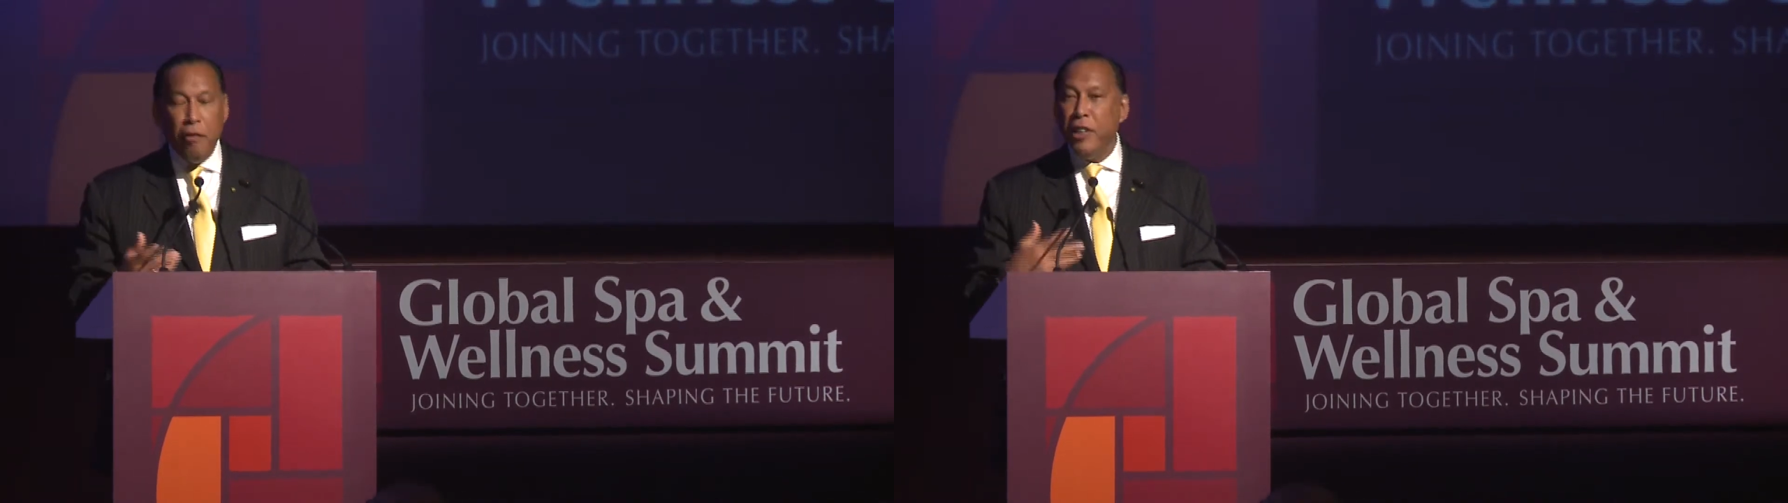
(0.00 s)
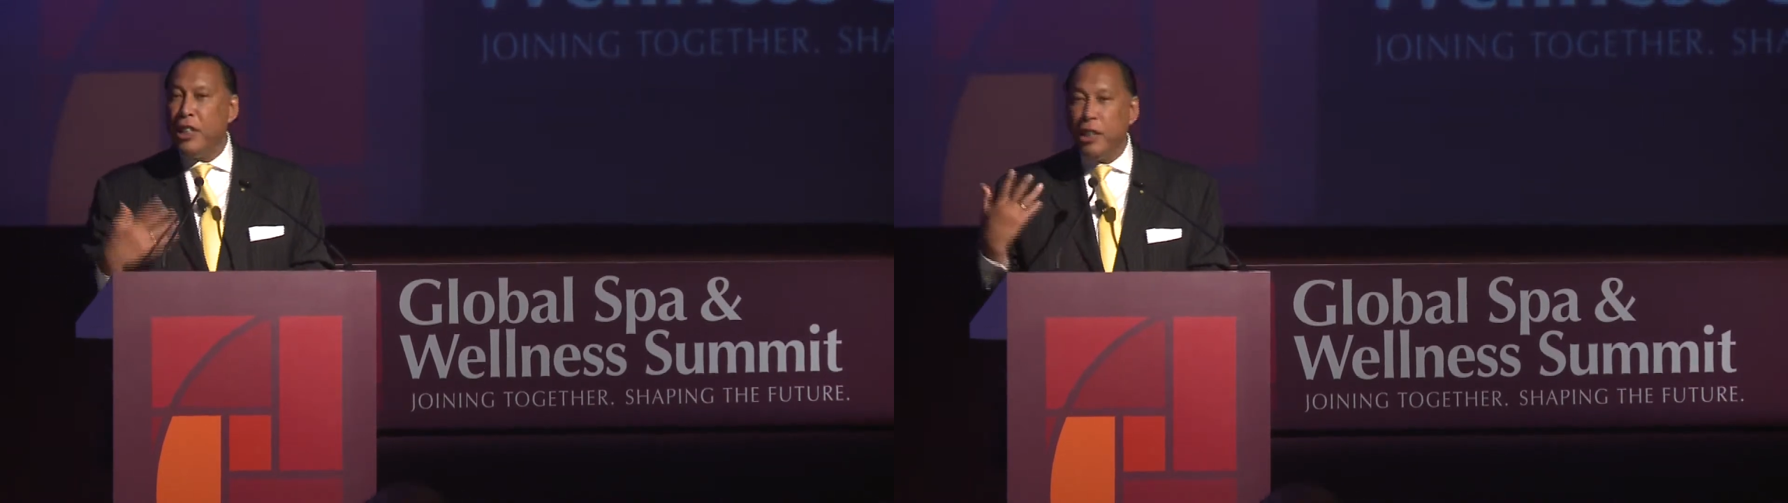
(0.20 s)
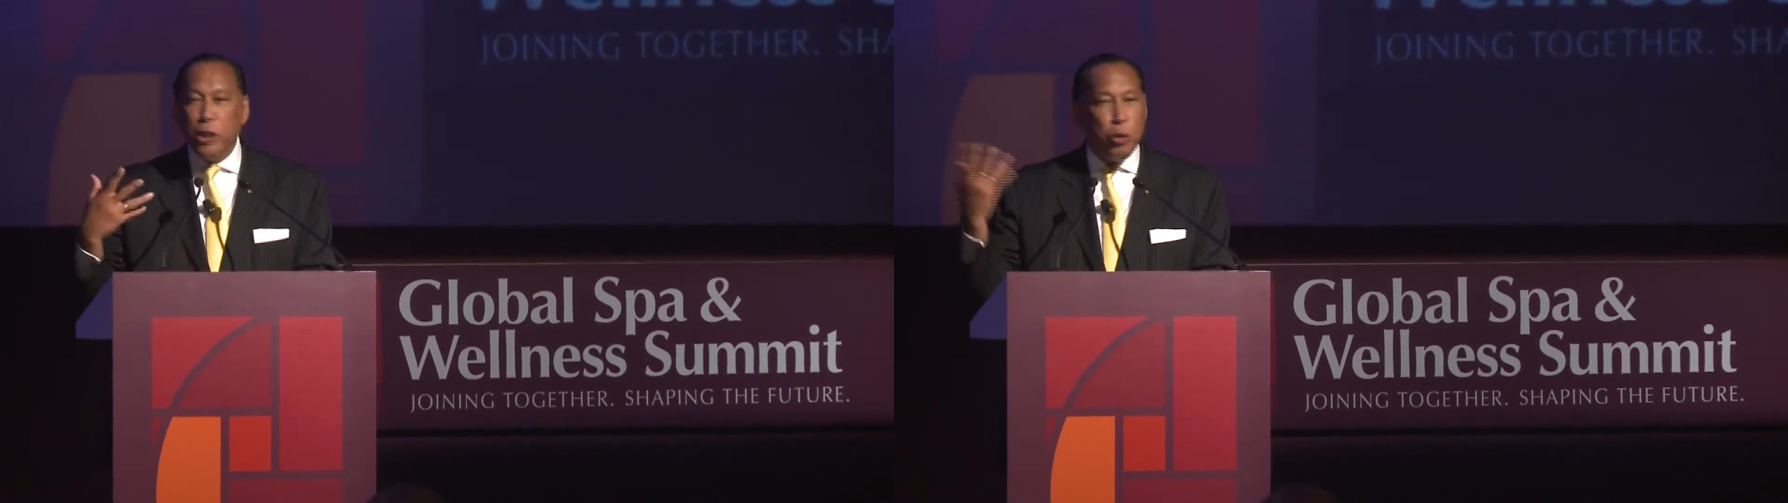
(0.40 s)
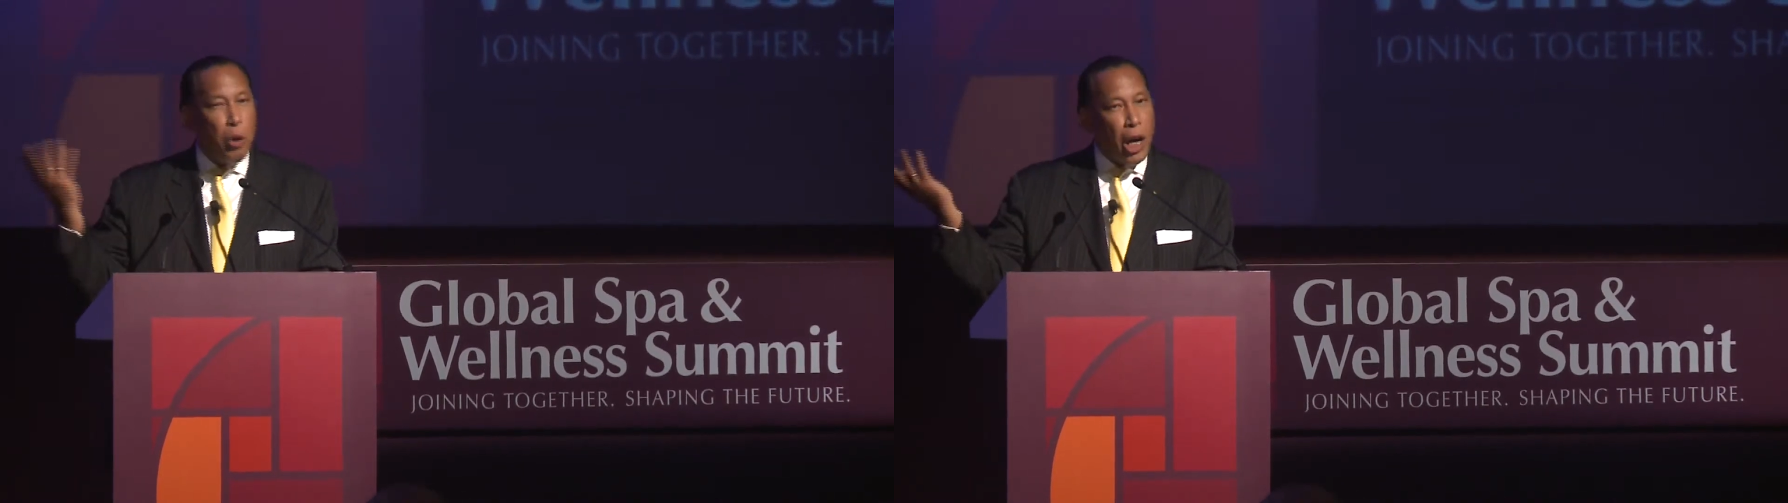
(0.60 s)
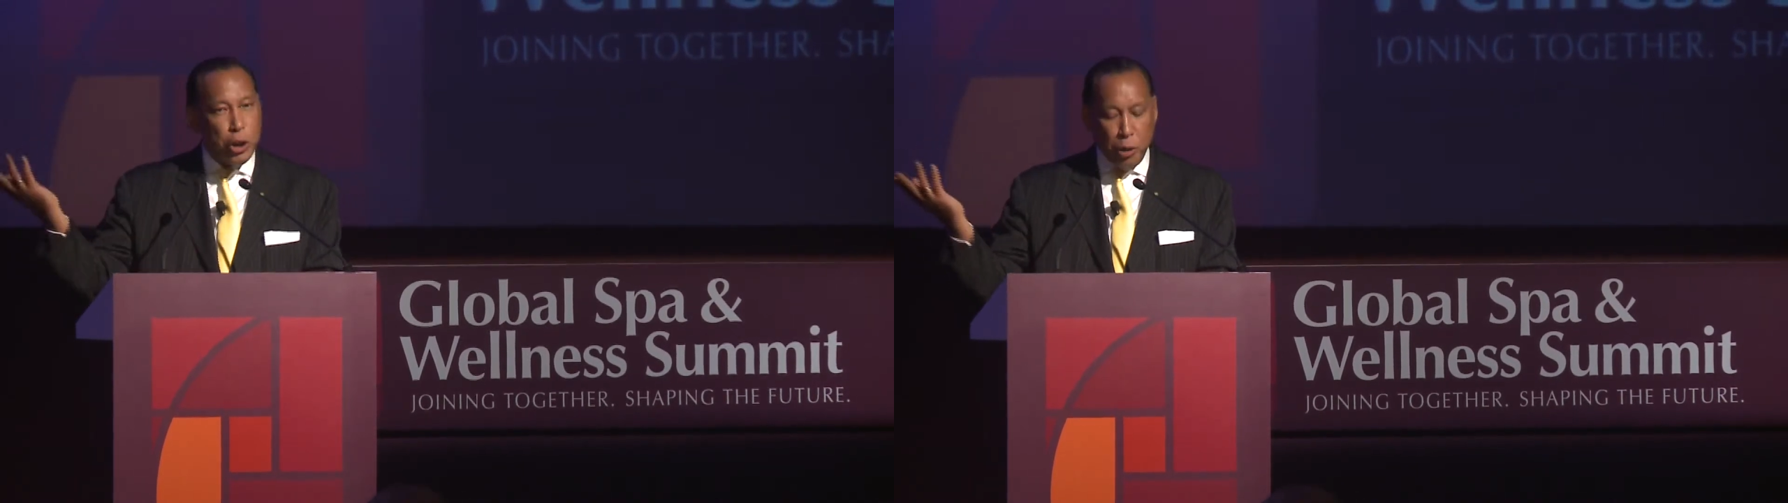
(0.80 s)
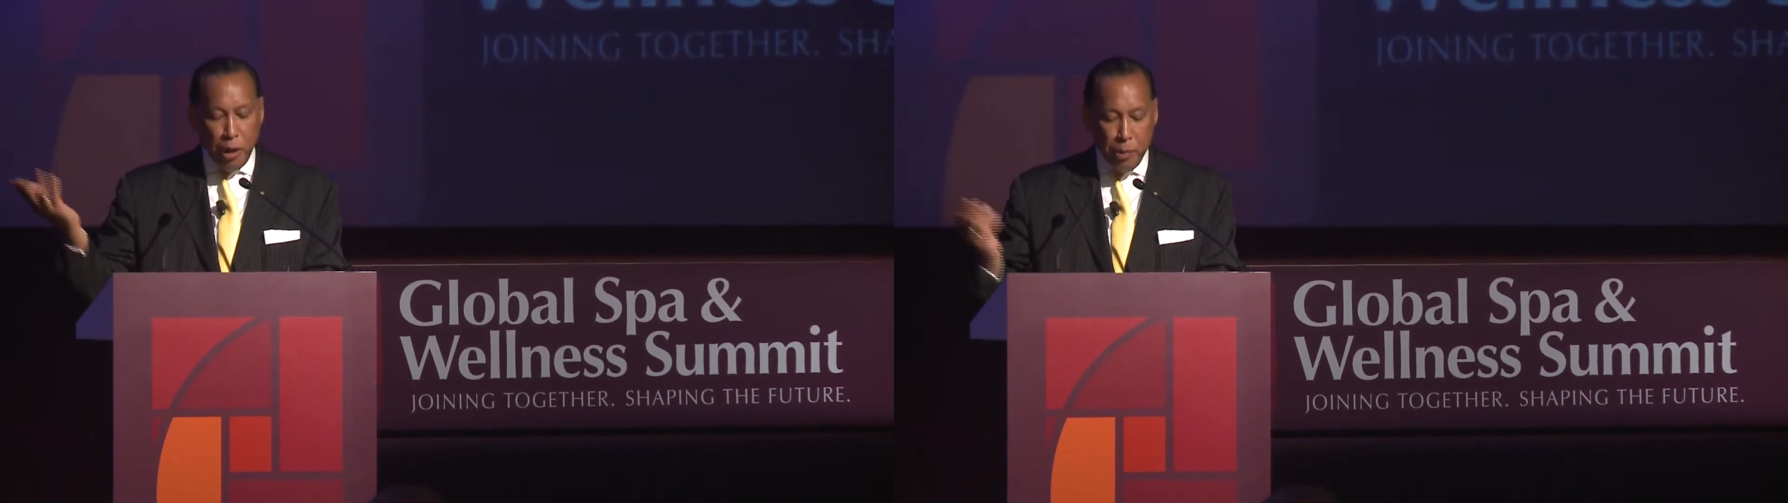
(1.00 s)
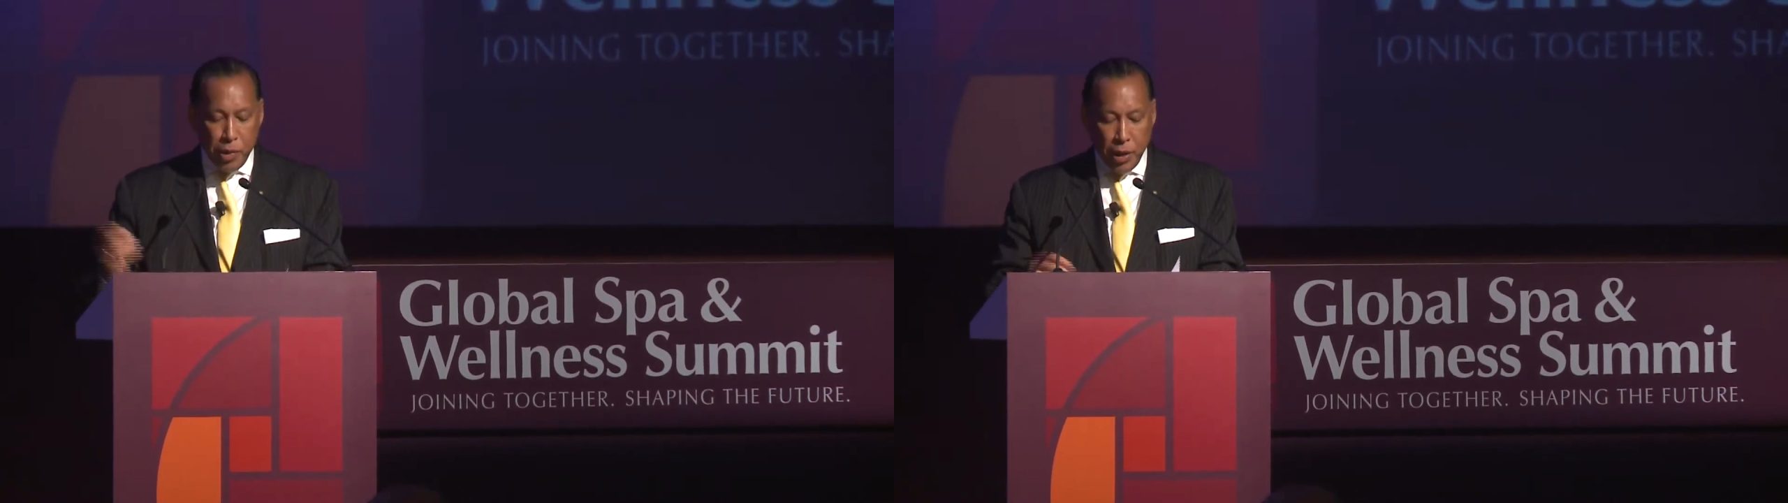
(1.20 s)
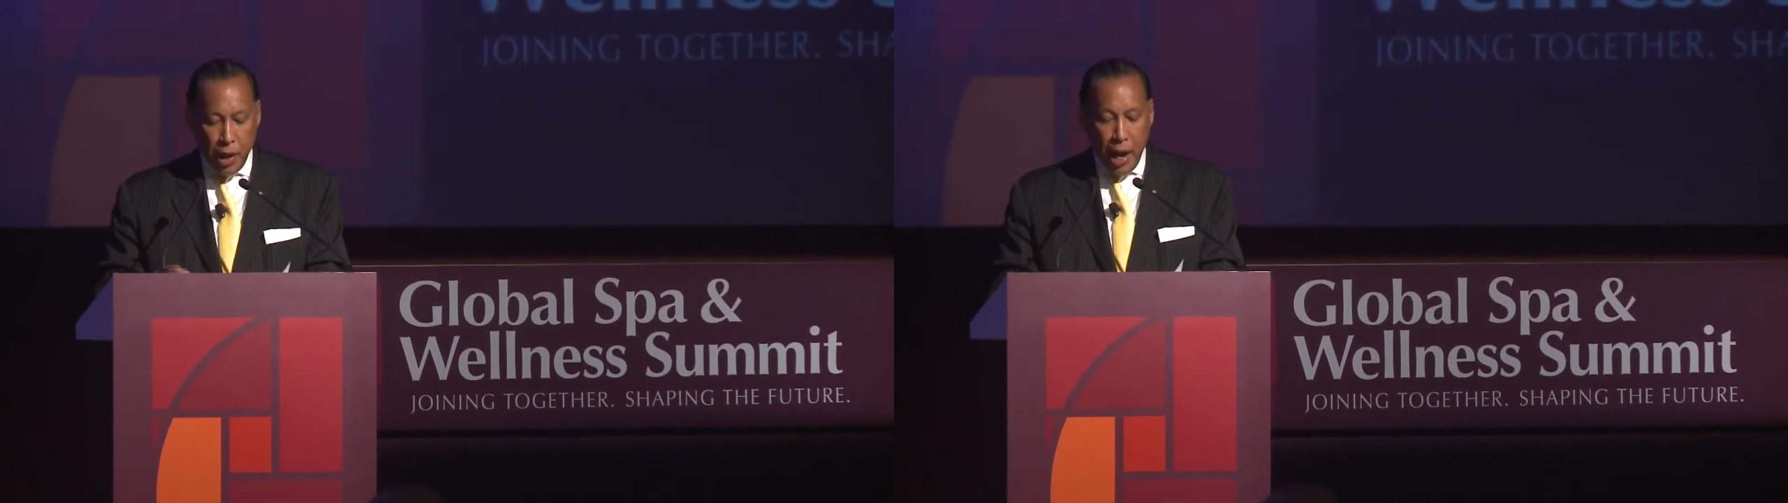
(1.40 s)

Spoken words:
visits to ashrams,